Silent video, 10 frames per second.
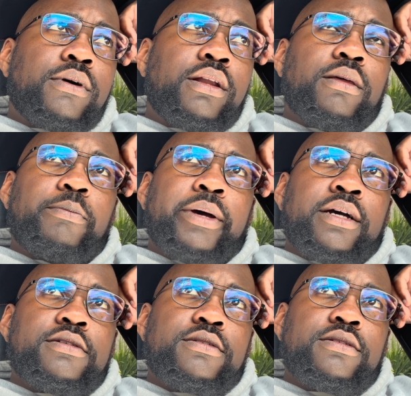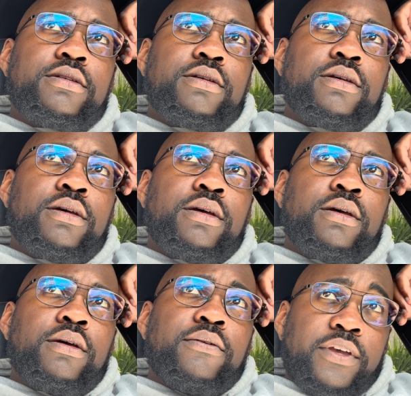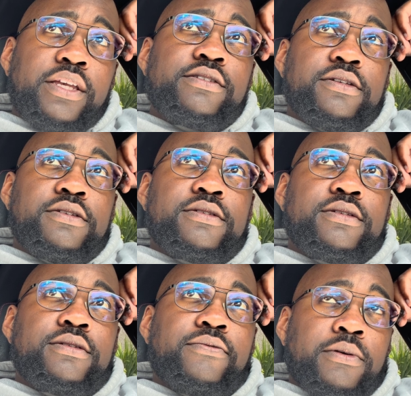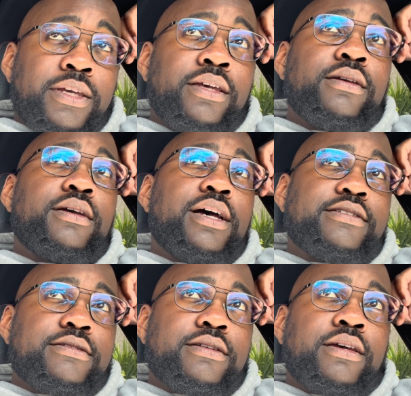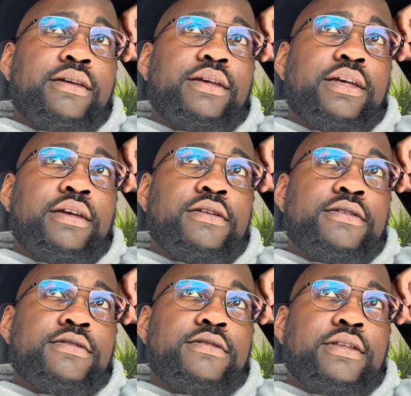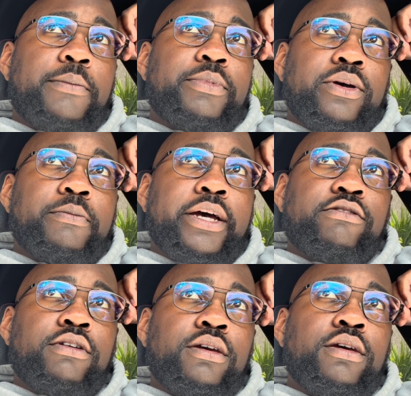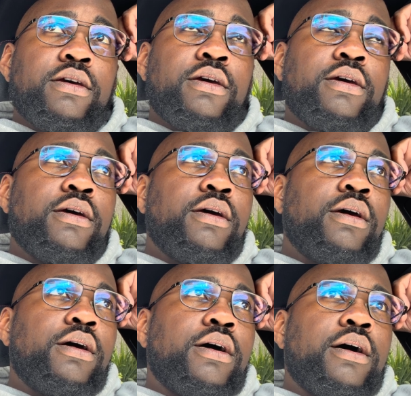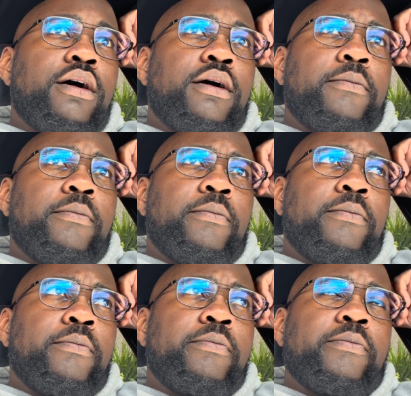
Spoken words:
one of the best features for me, as I say, is that built-in battery. Um,